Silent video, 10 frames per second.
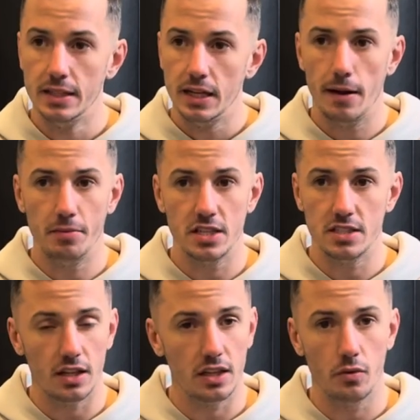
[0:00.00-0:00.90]
There's
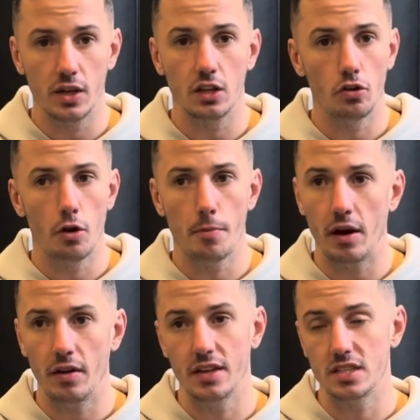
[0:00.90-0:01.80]
nothing we can do
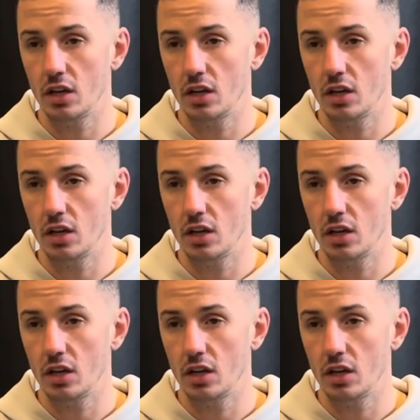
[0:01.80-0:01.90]
about it. There's